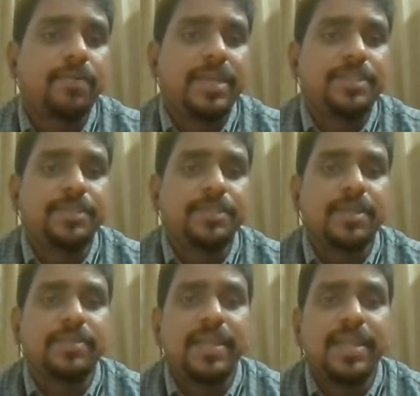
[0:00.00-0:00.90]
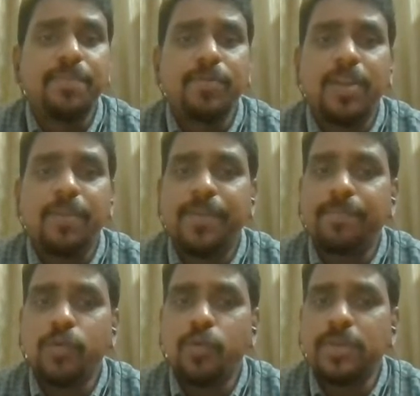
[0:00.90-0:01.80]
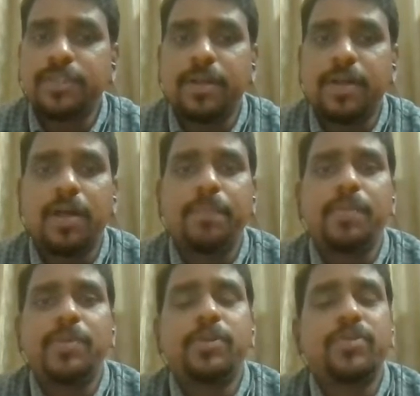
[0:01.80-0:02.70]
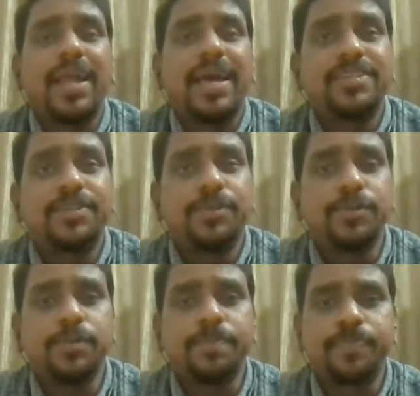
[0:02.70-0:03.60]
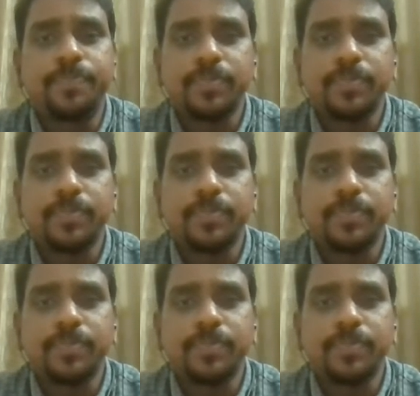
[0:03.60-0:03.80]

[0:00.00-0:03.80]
relations. The labor welfare movements may be utilized to